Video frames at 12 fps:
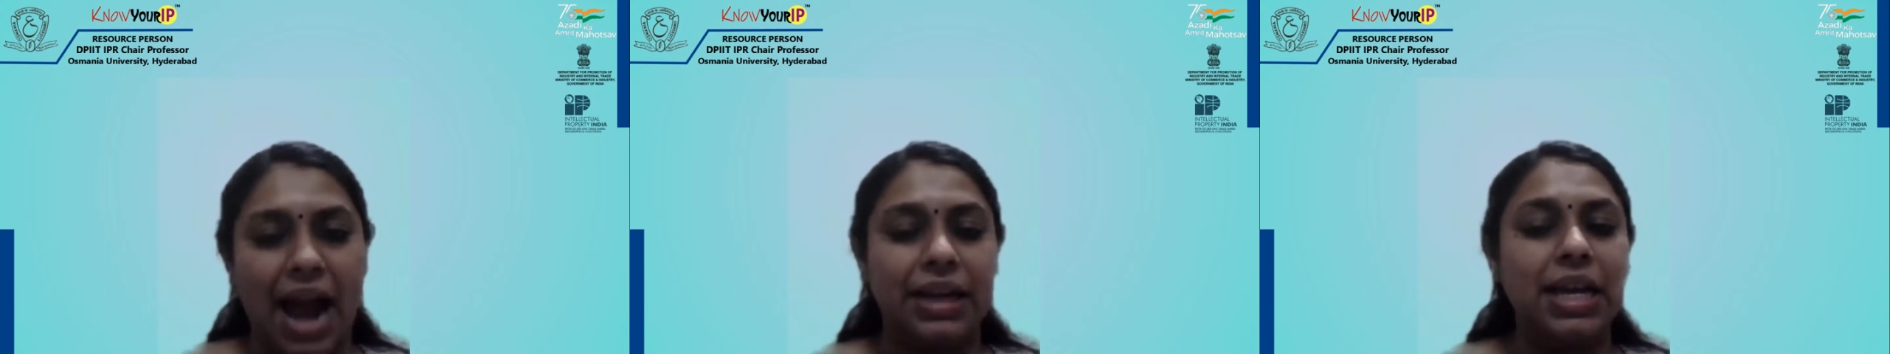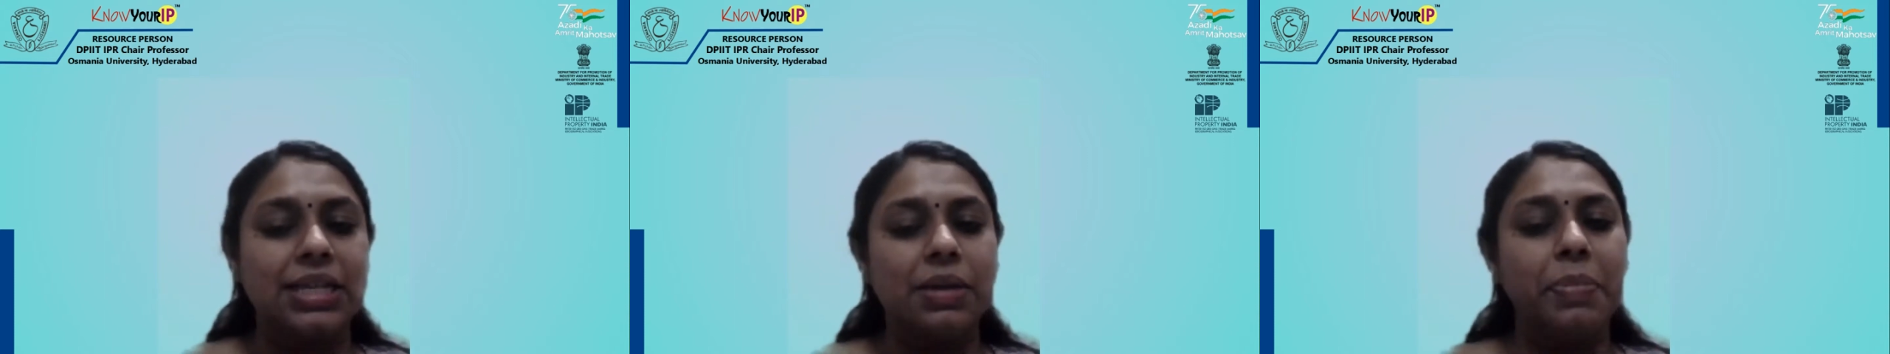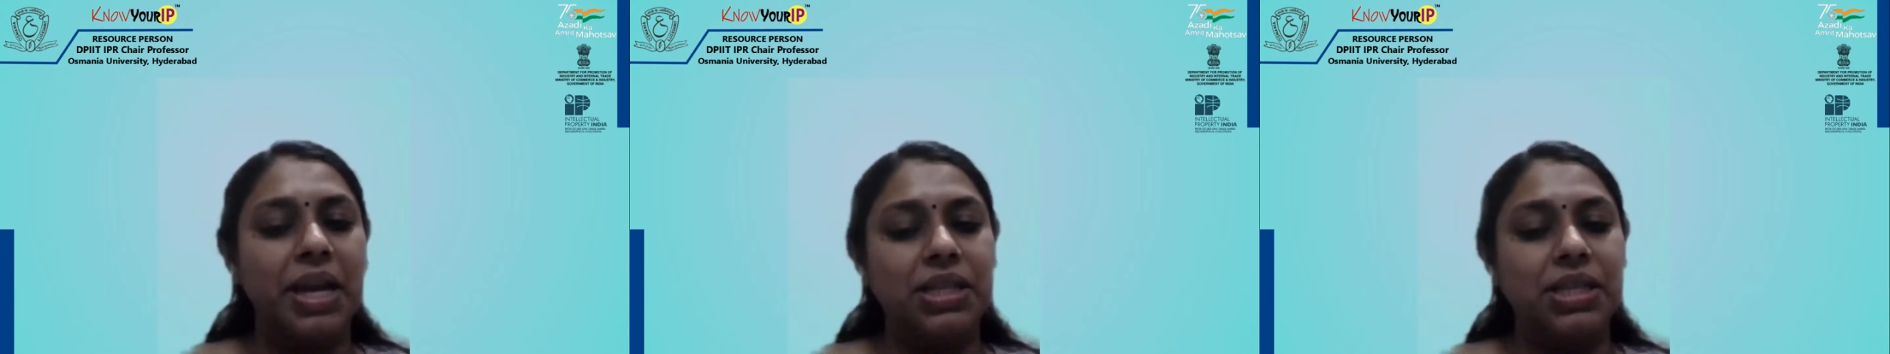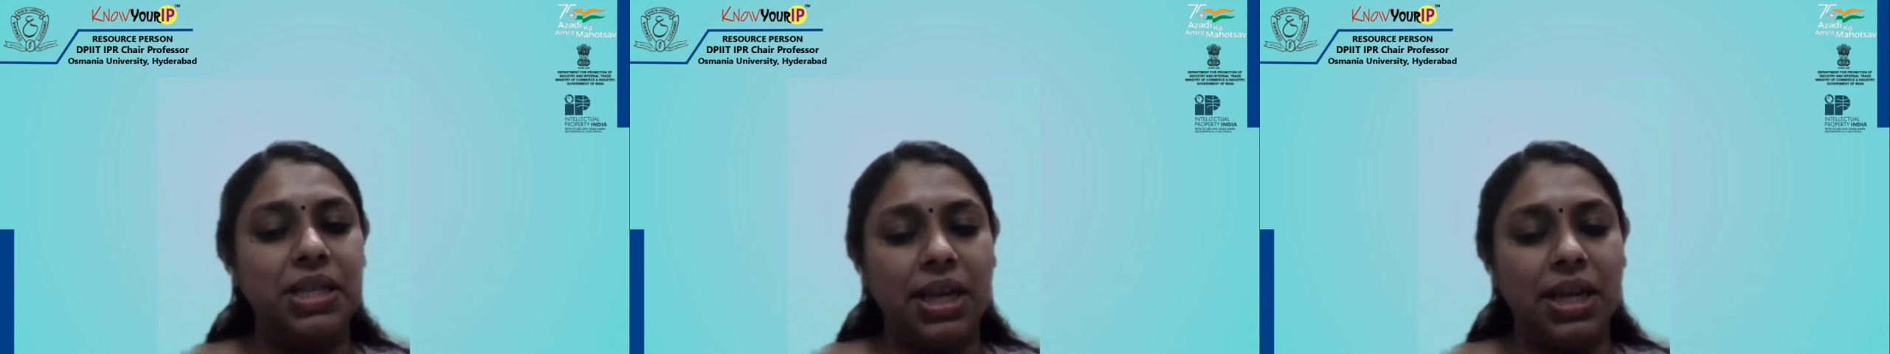a patent
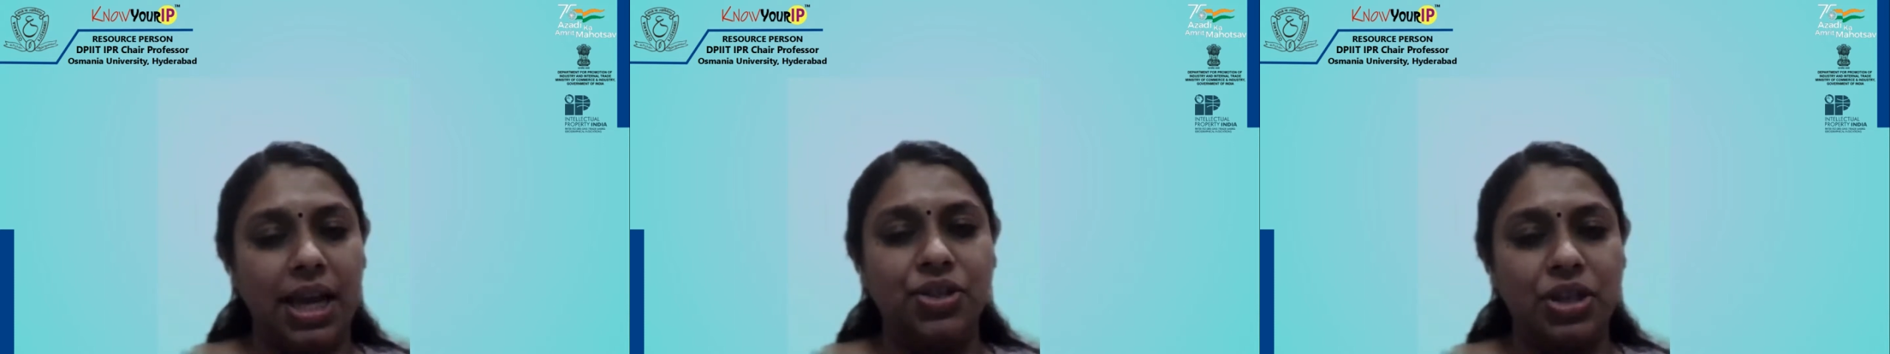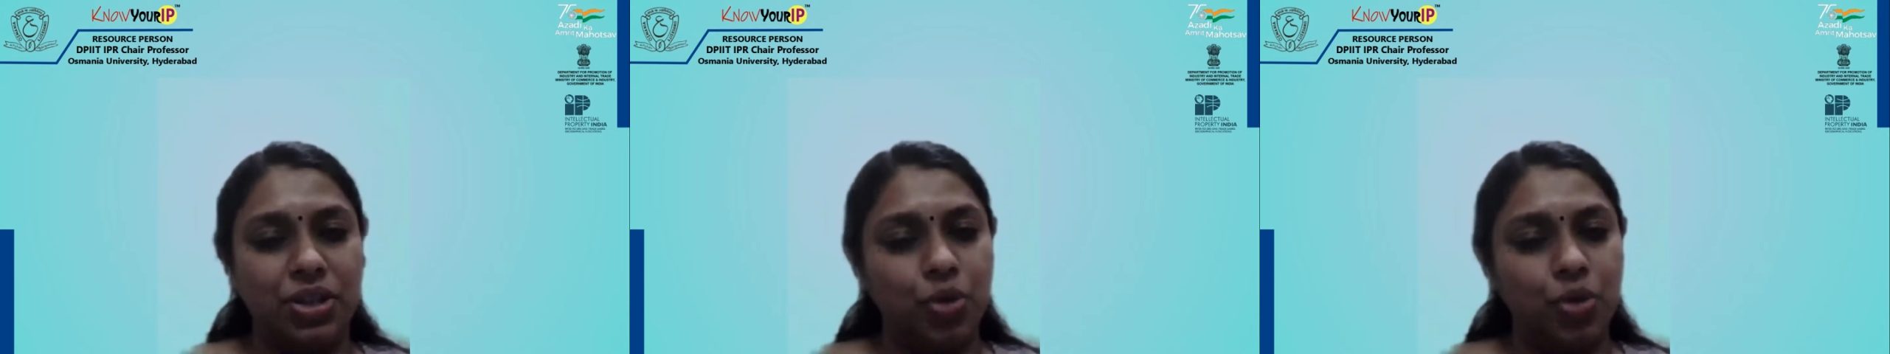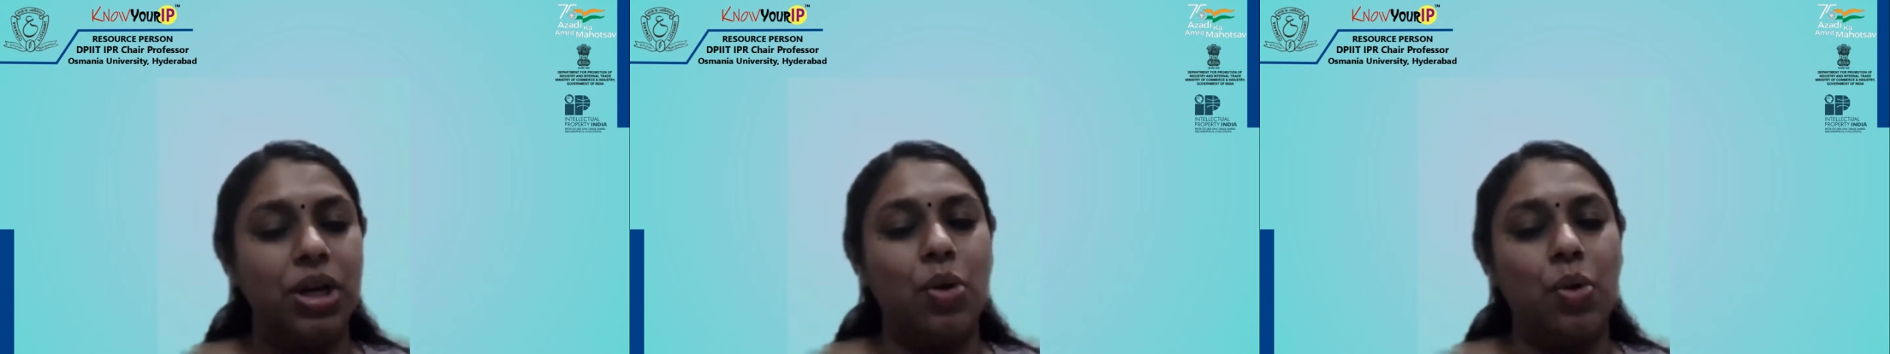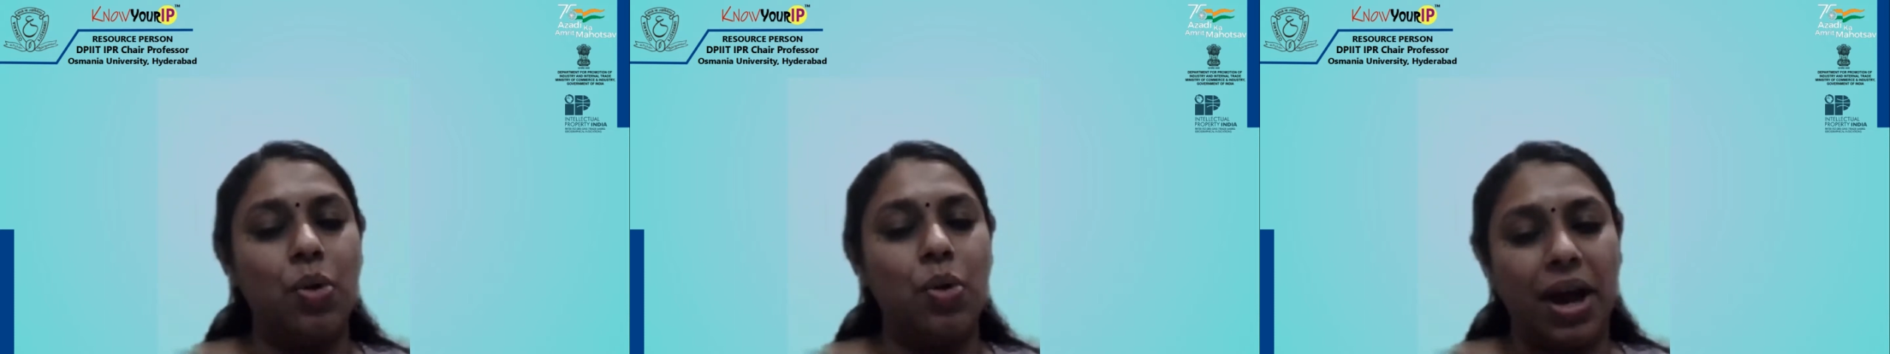agent, you require
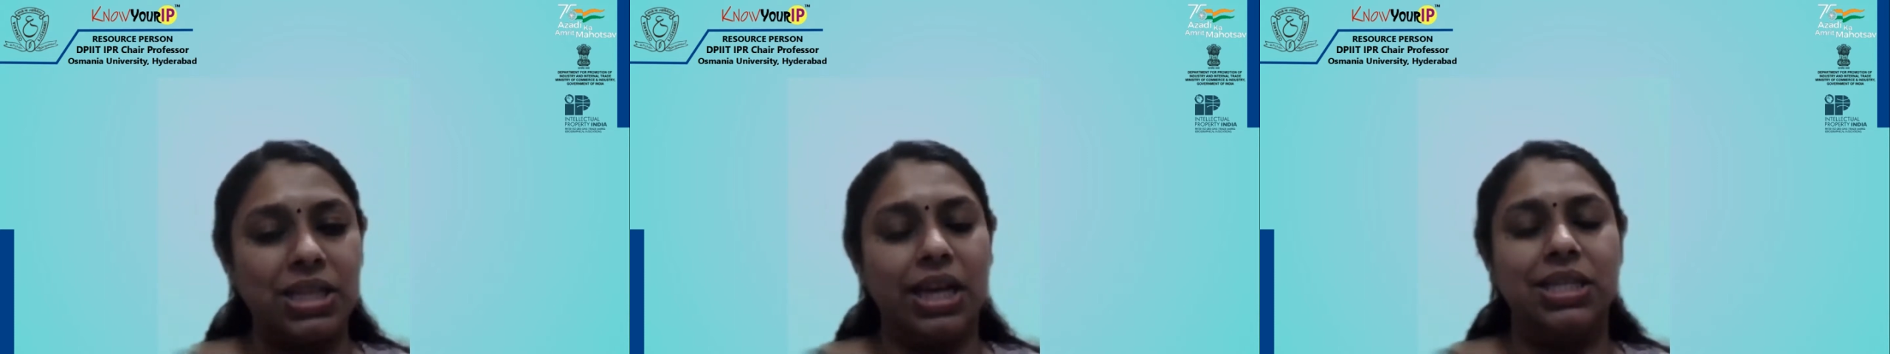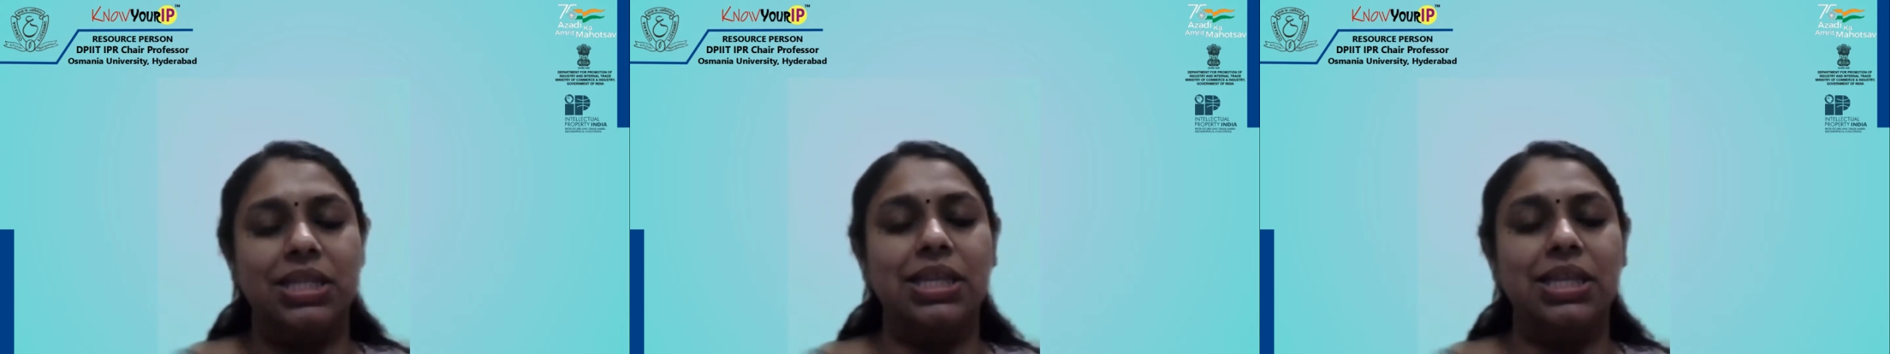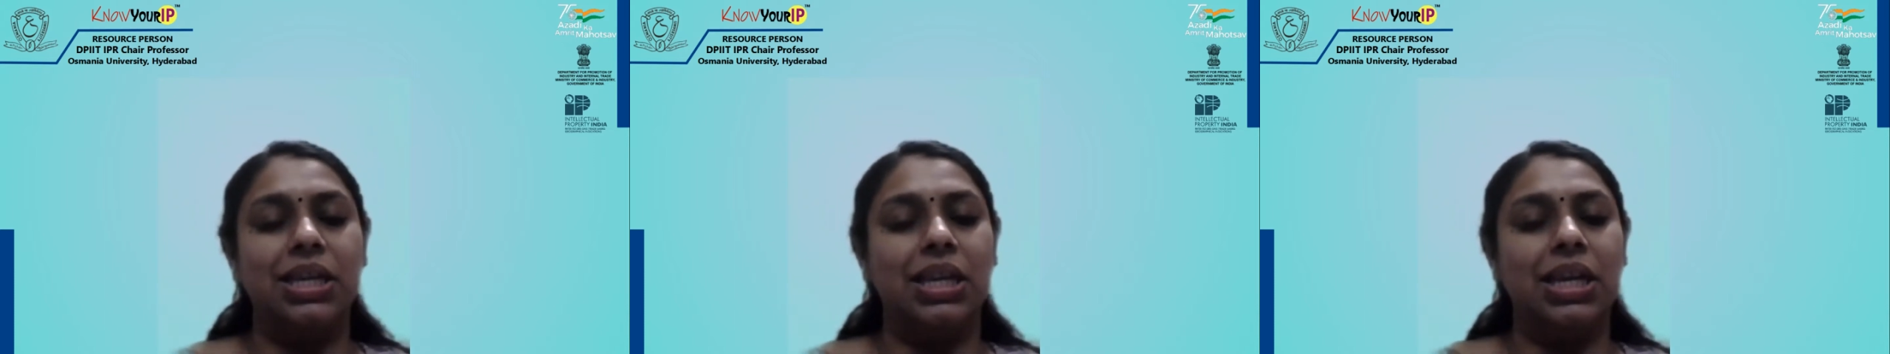a science degree.